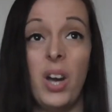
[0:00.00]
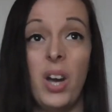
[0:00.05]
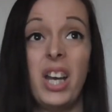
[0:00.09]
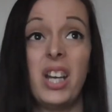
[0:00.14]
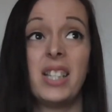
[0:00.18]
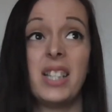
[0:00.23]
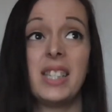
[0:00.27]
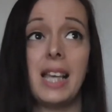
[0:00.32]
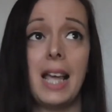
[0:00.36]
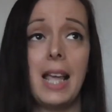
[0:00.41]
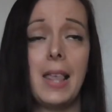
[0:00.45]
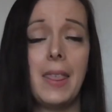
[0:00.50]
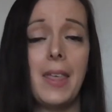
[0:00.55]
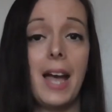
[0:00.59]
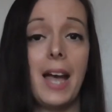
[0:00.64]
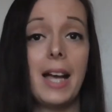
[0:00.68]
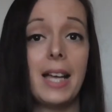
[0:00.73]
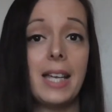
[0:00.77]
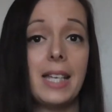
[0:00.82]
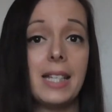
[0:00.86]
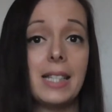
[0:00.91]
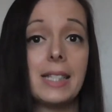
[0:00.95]
And I'd say
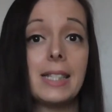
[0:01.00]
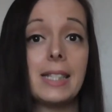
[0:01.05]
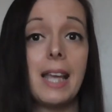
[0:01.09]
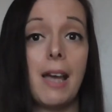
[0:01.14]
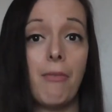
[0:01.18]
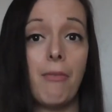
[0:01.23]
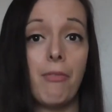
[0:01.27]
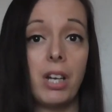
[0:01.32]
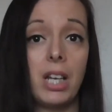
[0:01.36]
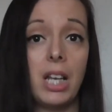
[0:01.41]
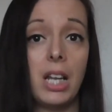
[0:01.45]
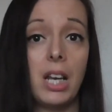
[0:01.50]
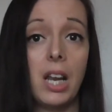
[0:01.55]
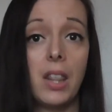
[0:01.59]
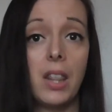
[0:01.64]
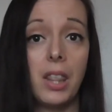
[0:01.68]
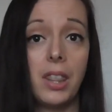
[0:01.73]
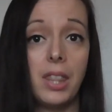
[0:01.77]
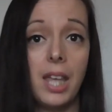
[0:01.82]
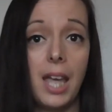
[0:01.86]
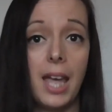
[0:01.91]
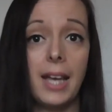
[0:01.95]
that is definitely
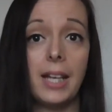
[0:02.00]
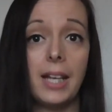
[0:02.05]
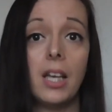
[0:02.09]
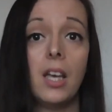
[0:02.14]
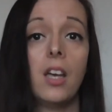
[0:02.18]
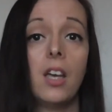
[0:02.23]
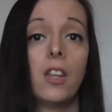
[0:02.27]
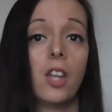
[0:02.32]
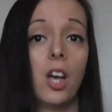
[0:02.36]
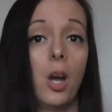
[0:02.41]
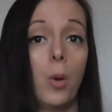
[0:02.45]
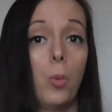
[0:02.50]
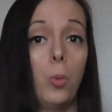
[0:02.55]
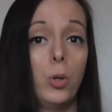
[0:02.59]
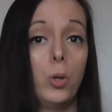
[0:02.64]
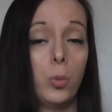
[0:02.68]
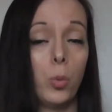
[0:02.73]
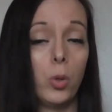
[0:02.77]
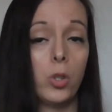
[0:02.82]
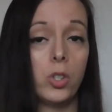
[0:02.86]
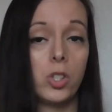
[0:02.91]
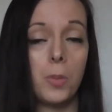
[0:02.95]
another thing that I
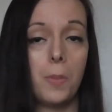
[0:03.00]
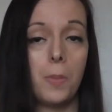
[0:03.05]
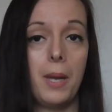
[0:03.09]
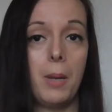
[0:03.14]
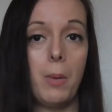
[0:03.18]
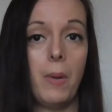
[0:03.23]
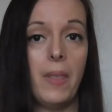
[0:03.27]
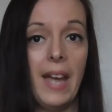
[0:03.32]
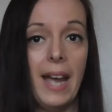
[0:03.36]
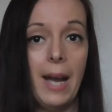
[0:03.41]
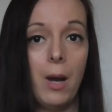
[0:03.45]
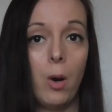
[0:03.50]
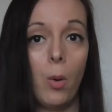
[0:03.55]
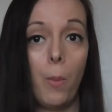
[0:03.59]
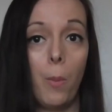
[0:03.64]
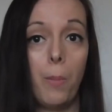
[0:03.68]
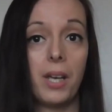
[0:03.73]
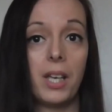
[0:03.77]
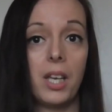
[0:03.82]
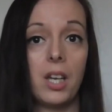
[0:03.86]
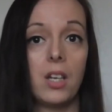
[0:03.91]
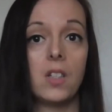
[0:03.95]
wouldn't want to be without
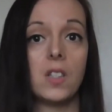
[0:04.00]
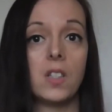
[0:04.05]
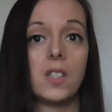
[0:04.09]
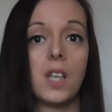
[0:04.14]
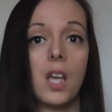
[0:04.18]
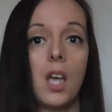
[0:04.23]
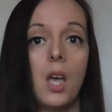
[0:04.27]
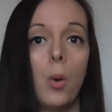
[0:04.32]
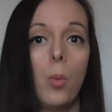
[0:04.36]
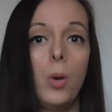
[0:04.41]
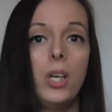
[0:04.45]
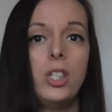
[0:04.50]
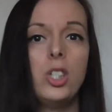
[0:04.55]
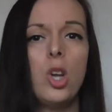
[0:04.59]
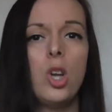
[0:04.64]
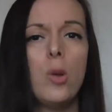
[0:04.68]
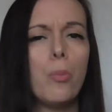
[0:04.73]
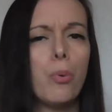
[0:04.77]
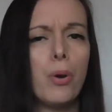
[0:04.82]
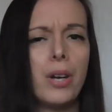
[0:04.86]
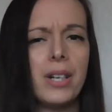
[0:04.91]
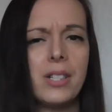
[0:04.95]
because we
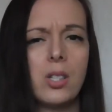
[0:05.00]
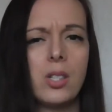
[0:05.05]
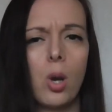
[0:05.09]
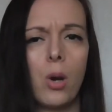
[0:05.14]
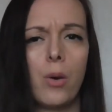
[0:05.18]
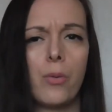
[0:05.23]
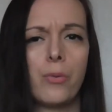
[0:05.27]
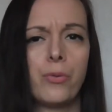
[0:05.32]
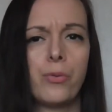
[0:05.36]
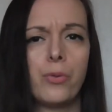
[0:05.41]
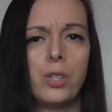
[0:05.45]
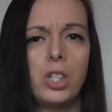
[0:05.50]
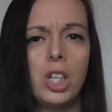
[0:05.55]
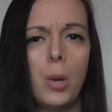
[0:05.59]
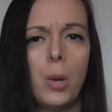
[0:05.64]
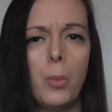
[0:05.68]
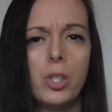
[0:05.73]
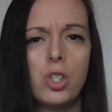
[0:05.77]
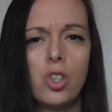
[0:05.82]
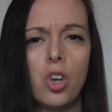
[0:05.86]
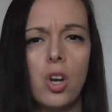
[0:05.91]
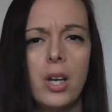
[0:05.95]
do print off, you know,
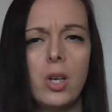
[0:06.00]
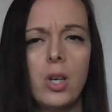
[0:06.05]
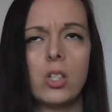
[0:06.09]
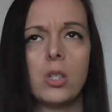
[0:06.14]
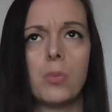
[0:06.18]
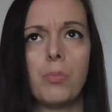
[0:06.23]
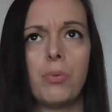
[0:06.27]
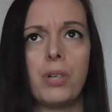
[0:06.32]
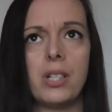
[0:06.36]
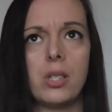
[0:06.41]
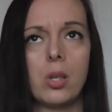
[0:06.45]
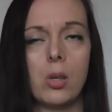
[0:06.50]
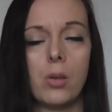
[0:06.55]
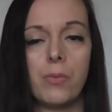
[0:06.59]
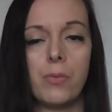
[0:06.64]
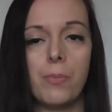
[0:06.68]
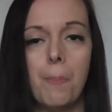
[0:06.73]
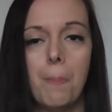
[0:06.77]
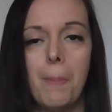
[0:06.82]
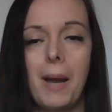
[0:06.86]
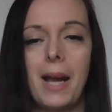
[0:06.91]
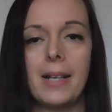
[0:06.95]
we try not to print
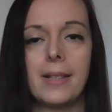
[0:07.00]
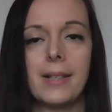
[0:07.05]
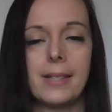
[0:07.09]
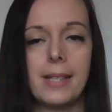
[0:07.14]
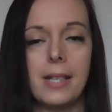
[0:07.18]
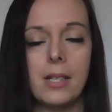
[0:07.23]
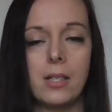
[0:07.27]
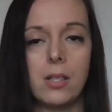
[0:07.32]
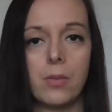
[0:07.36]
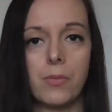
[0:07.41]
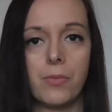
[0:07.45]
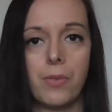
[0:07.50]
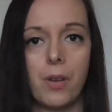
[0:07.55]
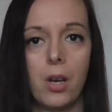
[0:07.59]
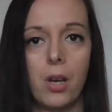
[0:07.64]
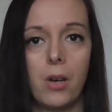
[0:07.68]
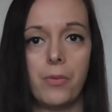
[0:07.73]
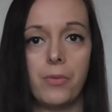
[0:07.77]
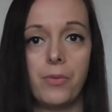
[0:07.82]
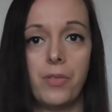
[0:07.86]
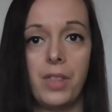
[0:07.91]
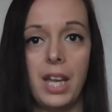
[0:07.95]
off masses of,
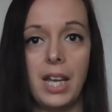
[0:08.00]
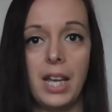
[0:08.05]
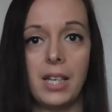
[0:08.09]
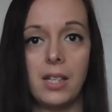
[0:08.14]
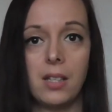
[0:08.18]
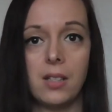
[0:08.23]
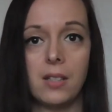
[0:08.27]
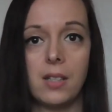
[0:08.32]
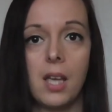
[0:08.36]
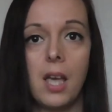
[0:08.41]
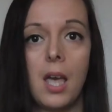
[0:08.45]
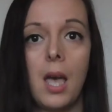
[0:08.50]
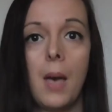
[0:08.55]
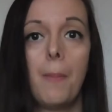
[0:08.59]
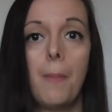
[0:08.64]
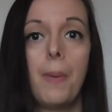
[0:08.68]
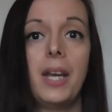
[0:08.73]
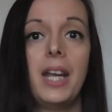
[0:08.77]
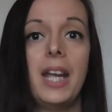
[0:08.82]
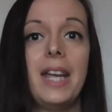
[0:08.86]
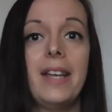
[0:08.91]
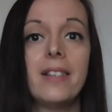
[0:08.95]
of things,
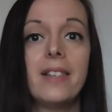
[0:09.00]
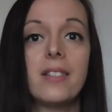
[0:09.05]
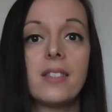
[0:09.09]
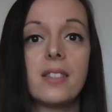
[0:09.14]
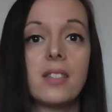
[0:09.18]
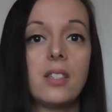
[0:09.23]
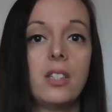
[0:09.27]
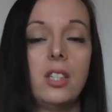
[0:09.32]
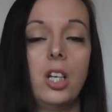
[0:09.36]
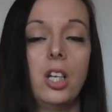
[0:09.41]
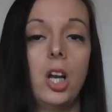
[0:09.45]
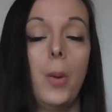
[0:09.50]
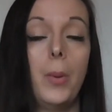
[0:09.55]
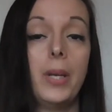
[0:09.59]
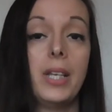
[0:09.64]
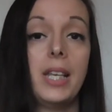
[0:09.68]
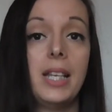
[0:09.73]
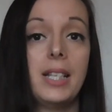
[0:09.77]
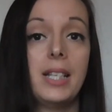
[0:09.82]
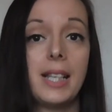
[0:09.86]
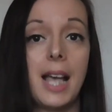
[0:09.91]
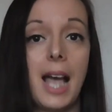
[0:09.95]
but it is, you know,
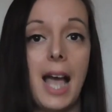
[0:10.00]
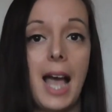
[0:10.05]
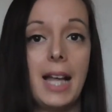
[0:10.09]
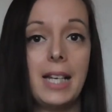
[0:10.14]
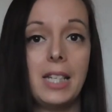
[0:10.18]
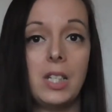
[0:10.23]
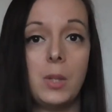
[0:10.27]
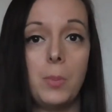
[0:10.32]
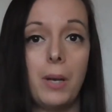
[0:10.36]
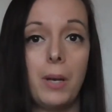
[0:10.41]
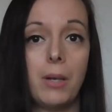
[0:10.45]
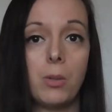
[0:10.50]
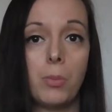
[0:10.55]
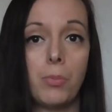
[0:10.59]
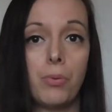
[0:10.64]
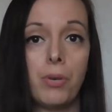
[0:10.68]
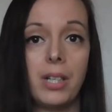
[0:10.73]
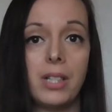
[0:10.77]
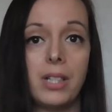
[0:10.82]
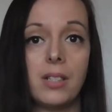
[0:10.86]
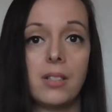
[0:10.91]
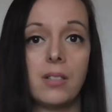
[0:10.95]
it is handy to be able to
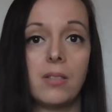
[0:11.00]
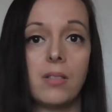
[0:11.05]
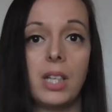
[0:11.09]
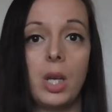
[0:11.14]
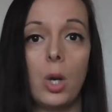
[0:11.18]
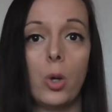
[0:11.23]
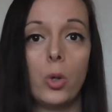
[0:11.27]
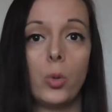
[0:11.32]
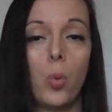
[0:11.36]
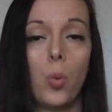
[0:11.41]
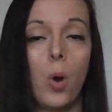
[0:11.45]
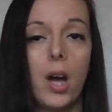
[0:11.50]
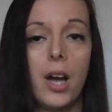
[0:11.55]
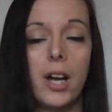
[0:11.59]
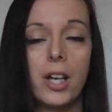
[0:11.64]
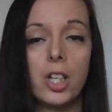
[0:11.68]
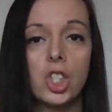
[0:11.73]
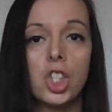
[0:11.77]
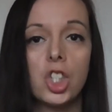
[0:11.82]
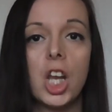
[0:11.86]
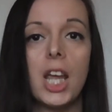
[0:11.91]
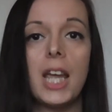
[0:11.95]
print the odd
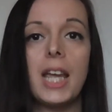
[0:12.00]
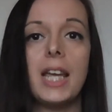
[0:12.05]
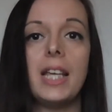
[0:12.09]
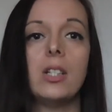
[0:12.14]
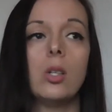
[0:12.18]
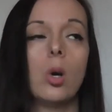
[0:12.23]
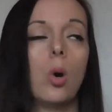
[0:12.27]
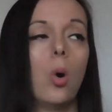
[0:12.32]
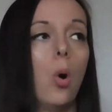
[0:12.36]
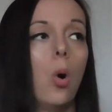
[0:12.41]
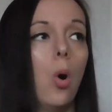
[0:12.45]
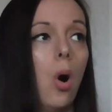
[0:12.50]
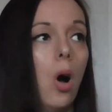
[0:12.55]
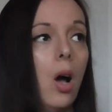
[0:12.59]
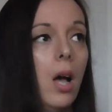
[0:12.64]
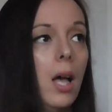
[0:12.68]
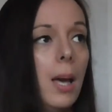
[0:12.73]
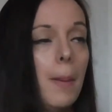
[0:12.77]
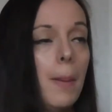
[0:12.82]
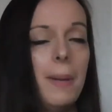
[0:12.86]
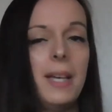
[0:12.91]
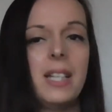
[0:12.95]
worksheet or
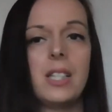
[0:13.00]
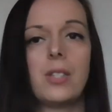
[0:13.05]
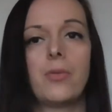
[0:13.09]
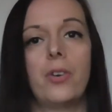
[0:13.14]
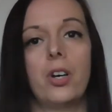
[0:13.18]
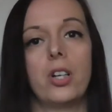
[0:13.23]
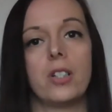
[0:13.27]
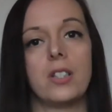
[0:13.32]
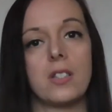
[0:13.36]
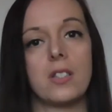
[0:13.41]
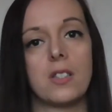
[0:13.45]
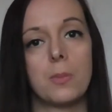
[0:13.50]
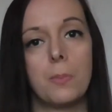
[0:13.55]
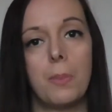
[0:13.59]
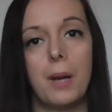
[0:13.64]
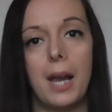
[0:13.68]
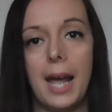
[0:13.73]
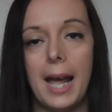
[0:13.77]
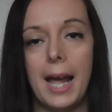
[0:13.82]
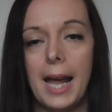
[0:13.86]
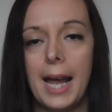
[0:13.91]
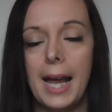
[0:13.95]
bits for our
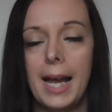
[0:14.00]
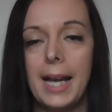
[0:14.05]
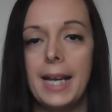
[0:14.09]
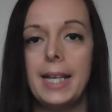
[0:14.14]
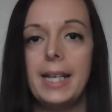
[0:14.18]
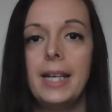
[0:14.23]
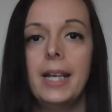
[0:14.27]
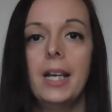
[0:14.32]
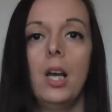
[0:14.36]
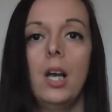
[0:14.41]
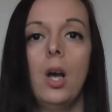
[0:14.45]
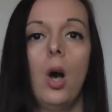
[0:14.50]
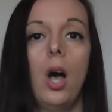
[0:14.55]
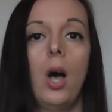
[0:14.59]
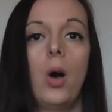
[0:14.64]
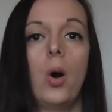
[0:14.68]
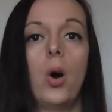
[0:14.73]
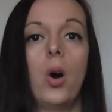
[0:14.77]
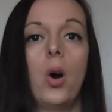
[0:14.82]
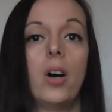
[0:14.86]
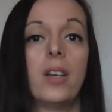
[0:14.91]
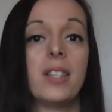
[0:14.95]
display
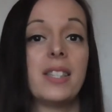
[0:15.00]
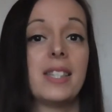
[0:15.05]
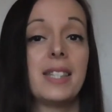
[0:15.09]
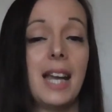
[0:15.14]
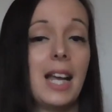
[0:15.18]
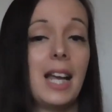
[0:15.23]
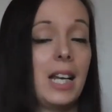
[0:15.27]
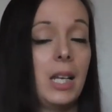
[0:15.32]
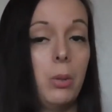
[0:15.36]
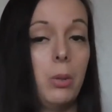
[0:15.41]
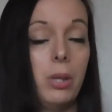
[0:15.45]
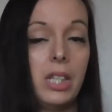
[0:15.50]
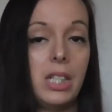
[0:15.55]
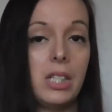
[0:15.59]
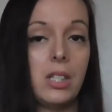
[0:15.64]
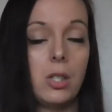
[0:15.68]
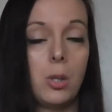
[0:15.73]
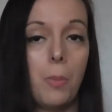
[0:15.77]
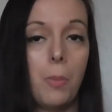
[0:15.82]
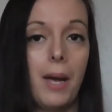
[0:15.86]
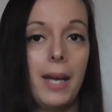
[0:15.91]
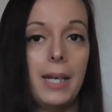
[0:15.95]
or Stanley with
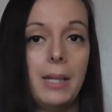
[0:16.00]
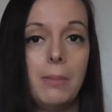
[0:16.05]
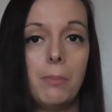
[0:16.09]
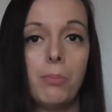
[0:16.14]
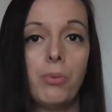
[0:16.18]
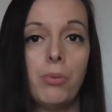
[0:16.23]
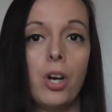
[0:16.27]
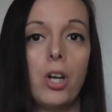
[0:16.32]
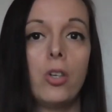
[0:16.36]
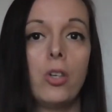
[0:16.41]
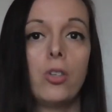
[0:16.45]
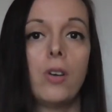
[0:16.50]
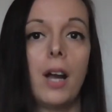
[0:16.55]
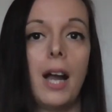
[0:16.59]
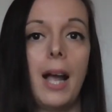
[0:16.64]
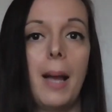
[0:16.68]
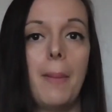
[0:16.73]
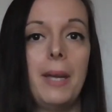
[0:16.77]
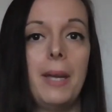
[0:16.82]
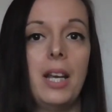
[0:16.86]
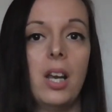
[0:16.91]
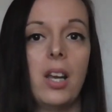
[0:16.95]
his 2Paint
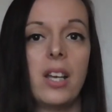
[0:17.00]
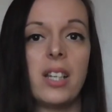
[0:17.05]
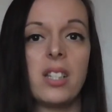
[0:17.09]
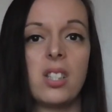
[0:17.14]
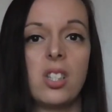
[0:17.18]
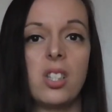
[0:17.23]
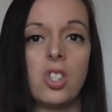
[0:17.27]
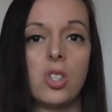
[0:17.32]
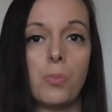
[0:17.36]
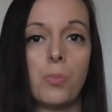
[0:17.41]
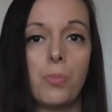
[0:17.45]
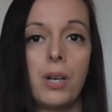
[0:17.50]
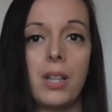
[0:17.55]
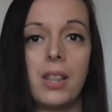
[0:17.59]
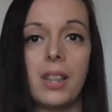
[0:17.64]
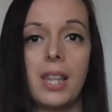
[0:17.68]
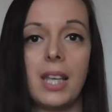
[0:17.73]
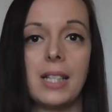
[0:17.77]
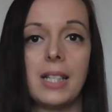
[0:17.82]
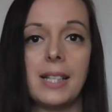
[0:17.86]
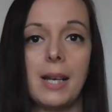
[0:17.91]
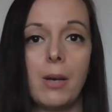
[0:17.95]
program. He likes to just
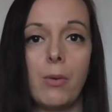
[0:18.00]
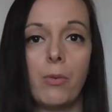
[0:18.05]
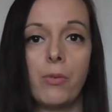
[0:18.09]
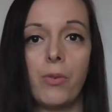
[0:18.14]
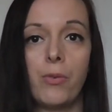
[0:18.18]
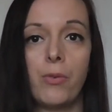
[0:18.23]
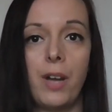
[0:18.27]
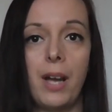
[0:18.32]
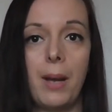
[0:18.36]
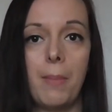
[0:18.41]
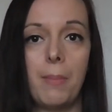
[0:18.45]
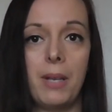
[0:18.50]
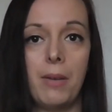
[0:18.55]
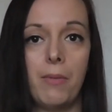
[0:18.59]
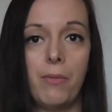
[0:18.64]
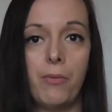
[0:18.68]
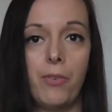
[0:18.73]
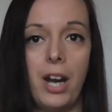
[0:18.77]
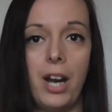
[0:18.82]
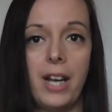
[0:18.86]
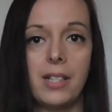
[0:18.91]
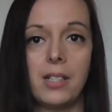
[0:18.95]
print things out for family
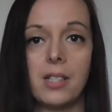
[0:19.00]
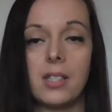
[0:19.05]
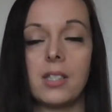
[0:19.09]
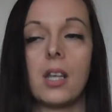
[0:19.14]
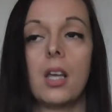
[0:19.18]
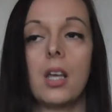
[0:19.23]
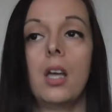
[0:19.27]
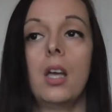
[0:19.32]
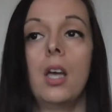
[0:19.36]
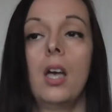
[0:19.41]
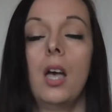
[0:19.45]
and friends.